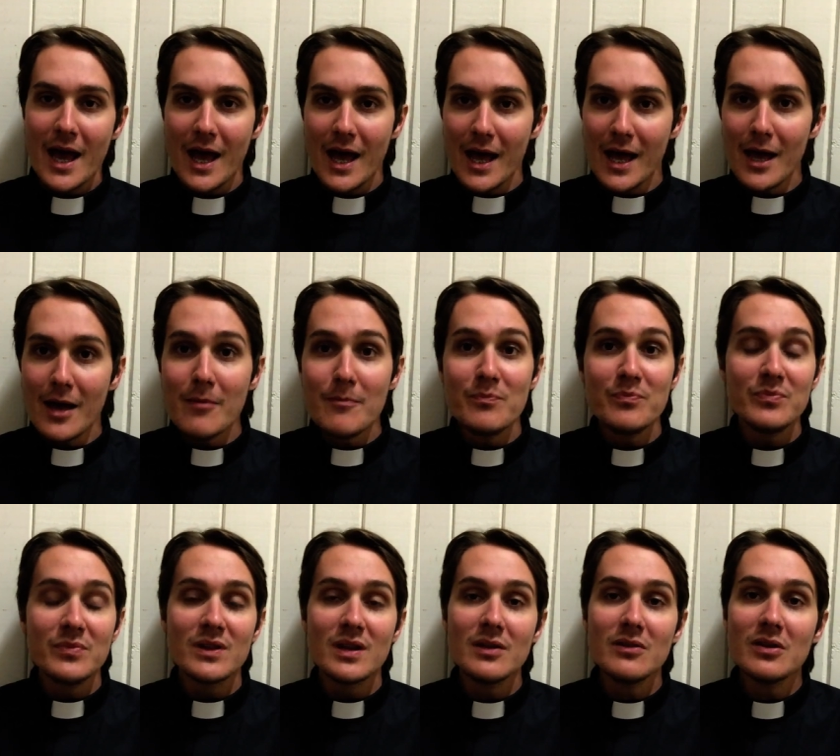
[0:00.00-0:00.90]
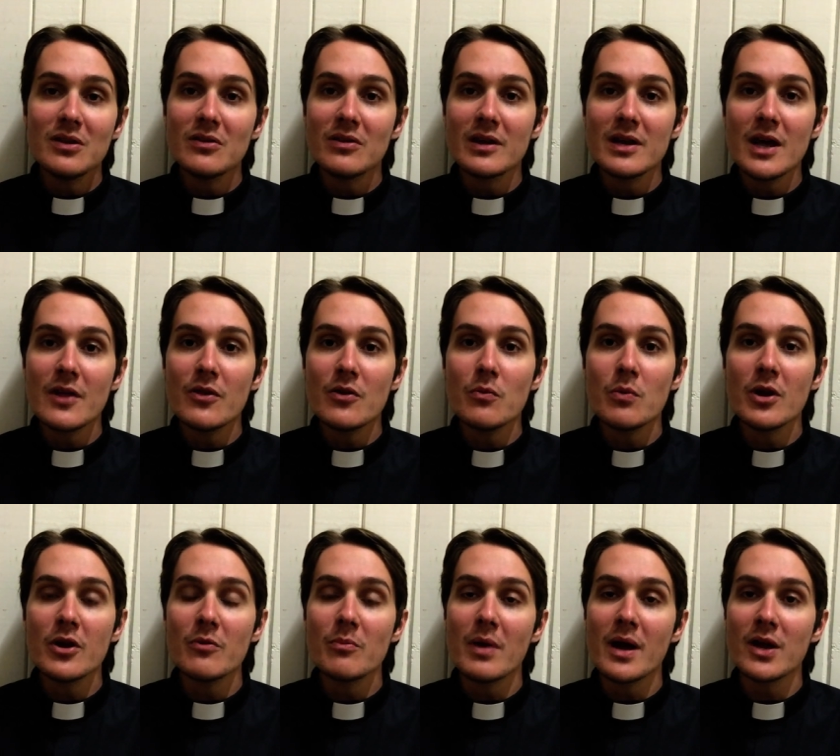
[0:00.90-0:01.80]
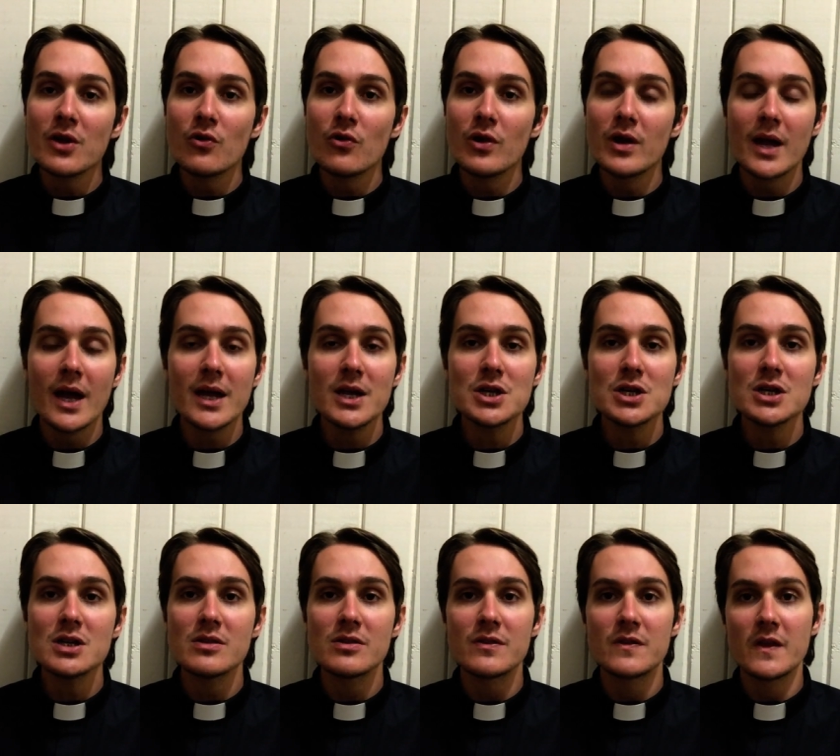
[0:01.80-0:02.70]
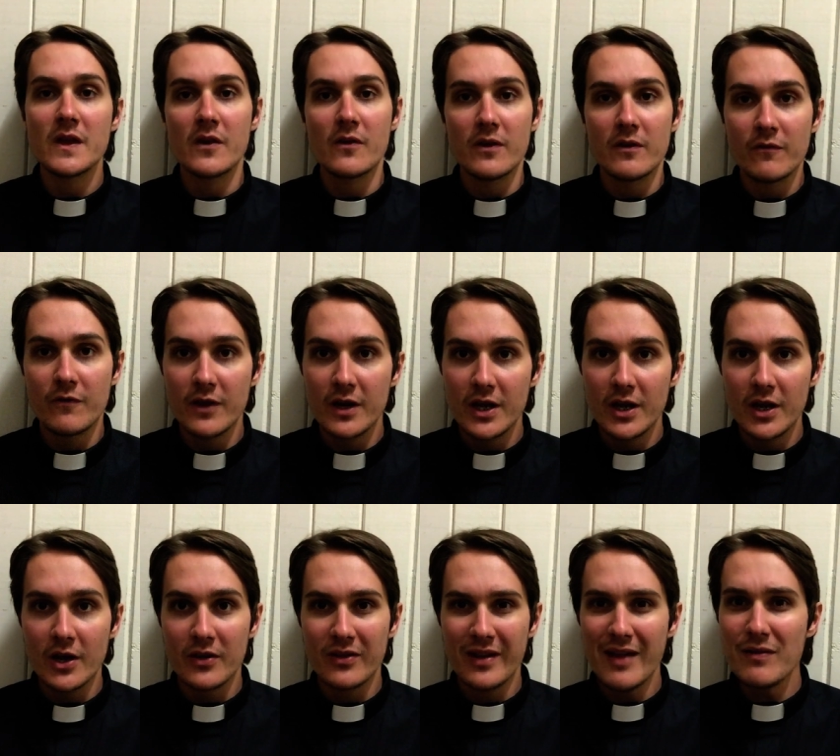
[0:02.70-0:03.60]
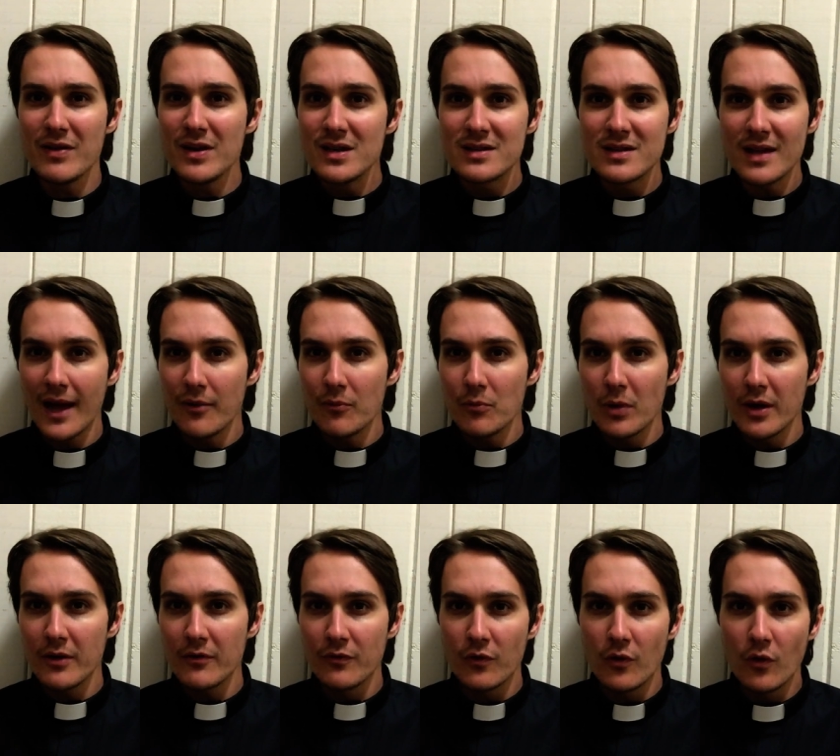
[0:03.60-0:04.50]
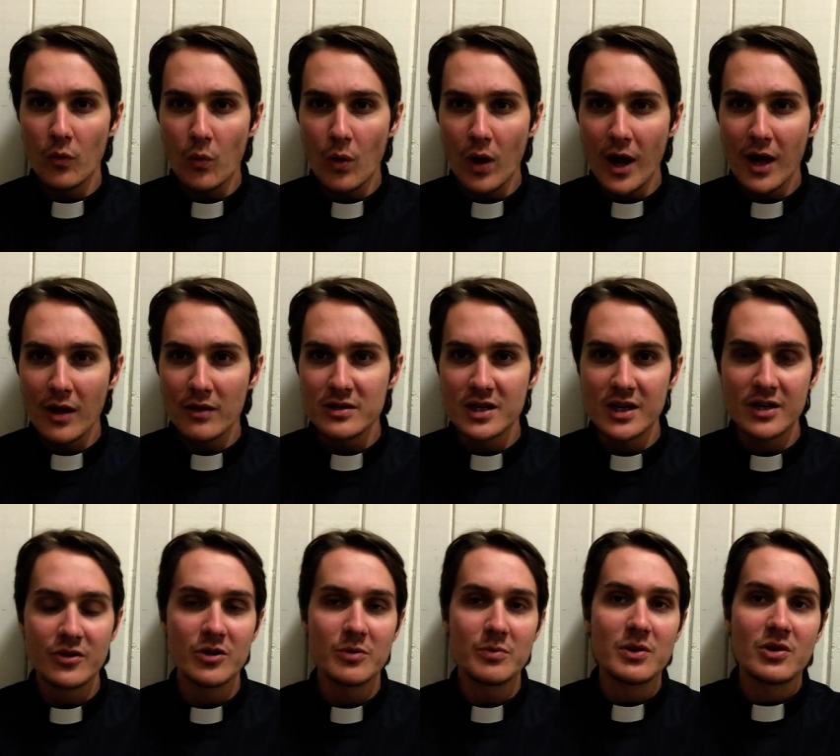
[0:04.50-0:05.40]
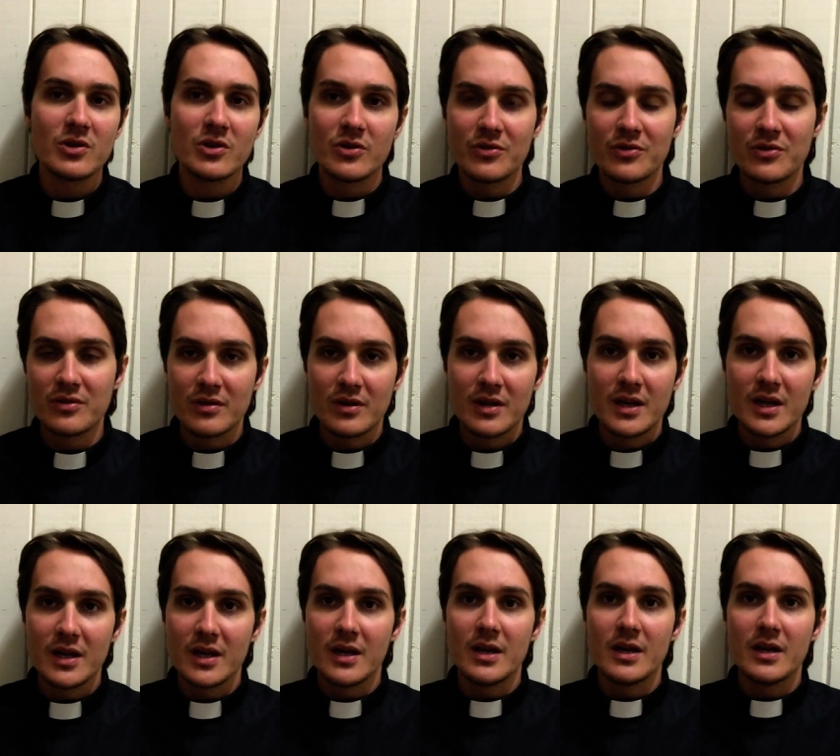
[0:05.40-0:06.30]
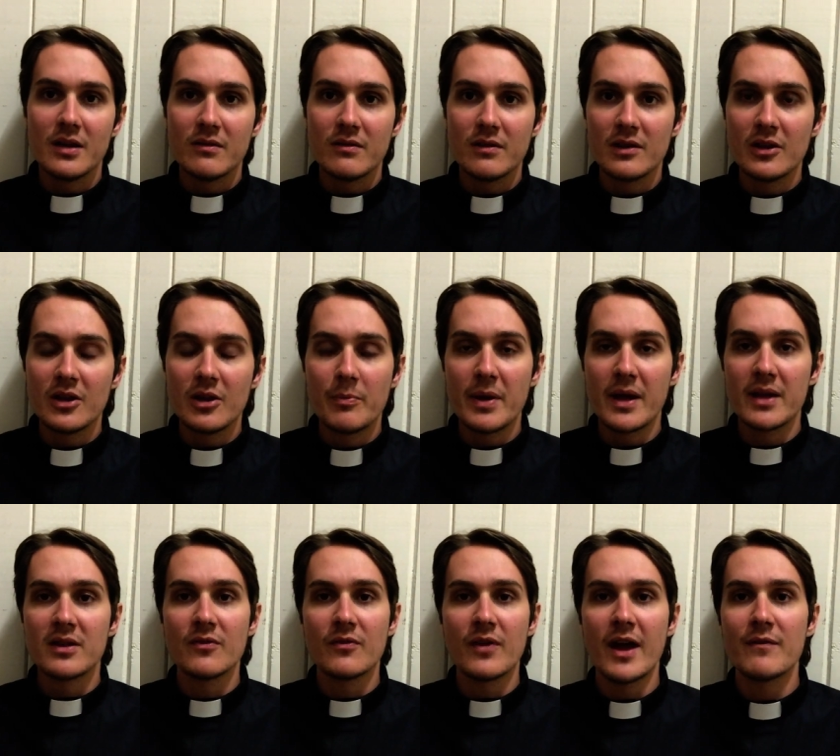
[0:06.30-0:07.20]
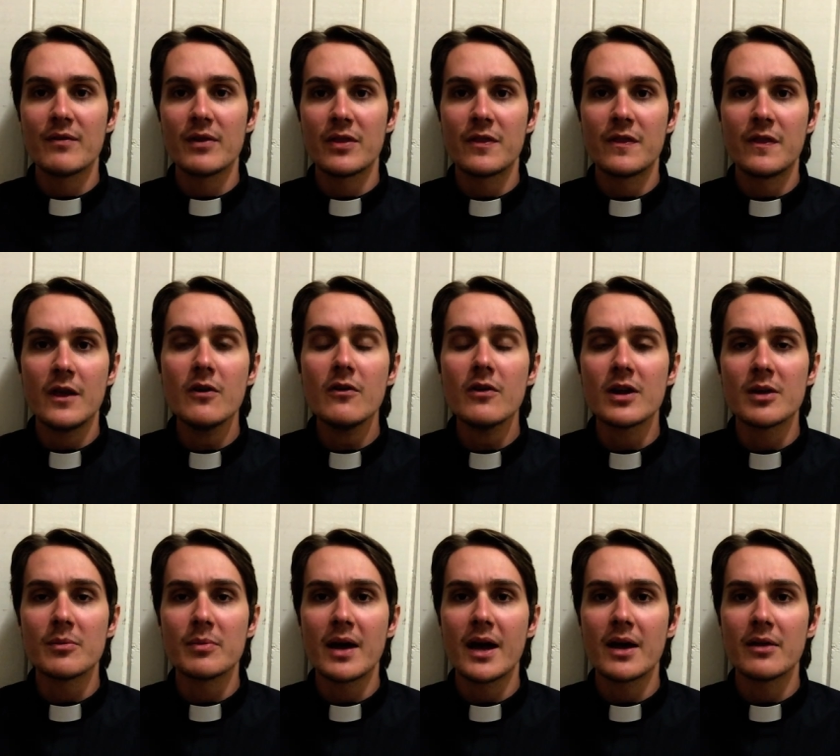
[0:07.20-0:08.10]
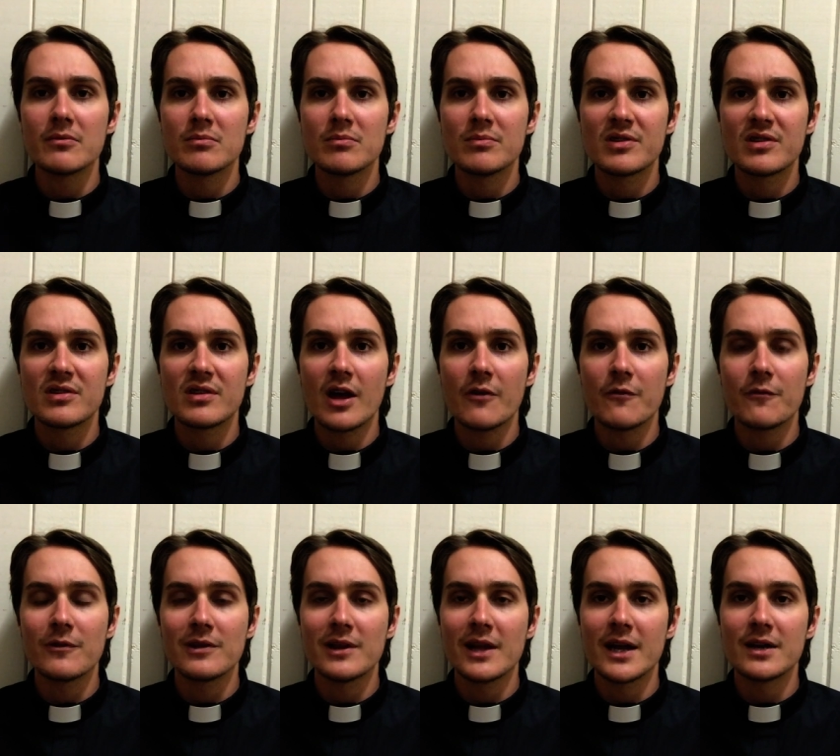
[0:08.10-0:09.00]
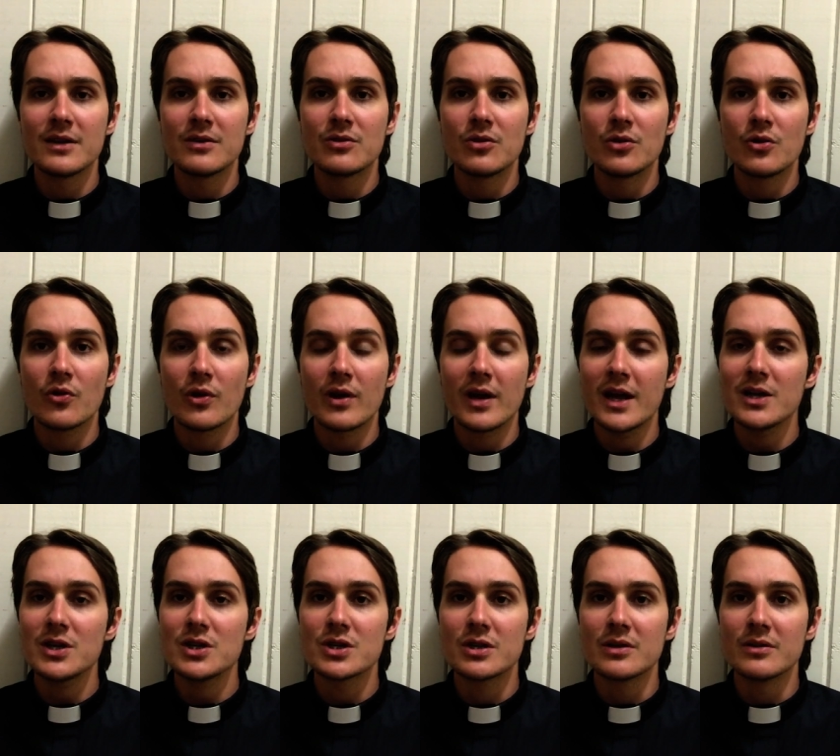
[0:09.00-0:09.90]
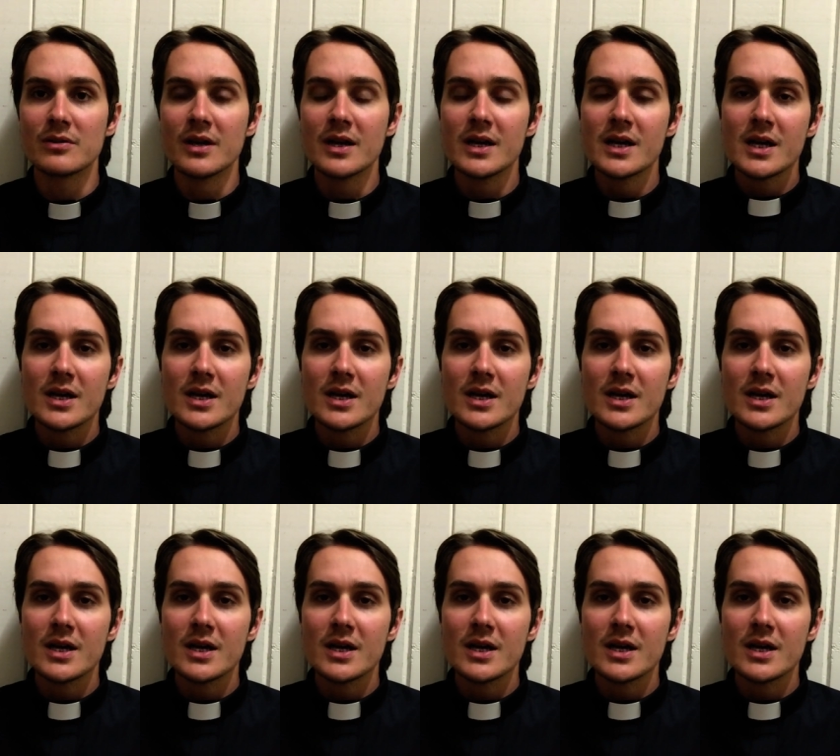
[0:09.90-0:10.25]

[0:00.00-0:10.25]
This is another one of my creation theory videos. I haven't done one for a while, generally because it really depends if I have a theory about stuff related to creation.